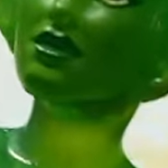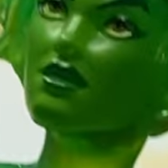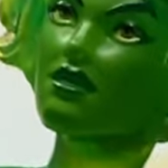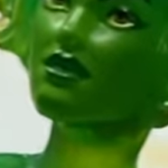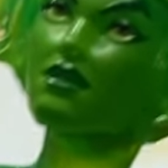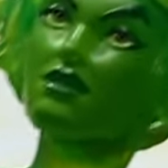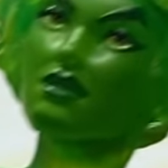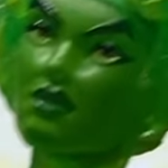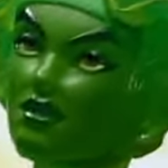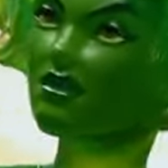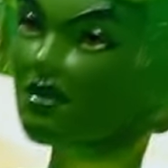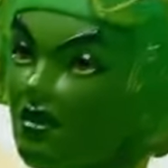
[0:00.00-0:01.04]
green
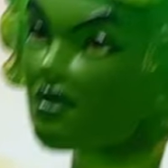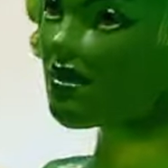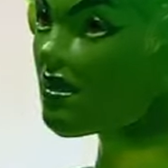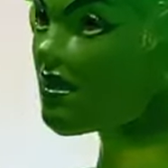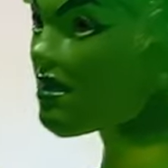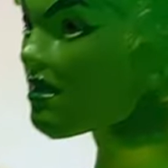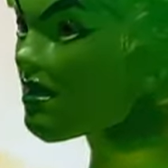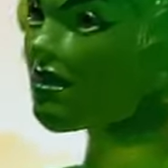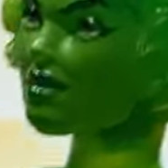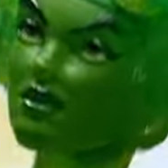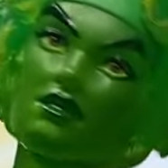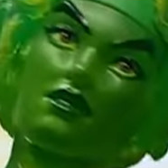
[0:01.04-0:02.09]
material for it,
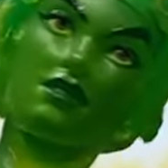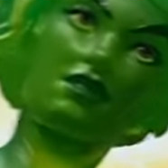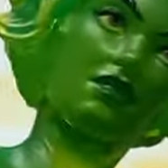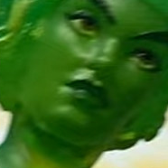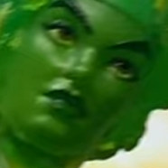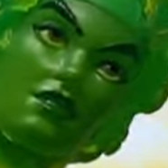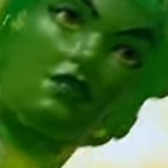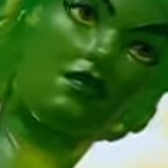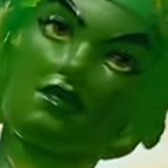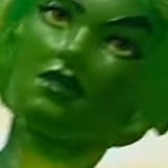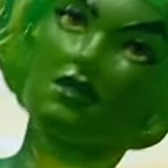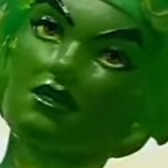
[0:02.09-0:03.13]
because she
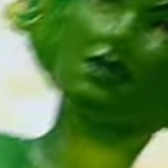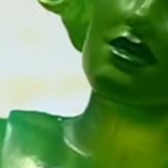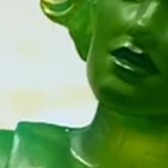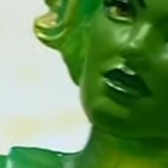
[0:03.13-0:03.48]
looks more like a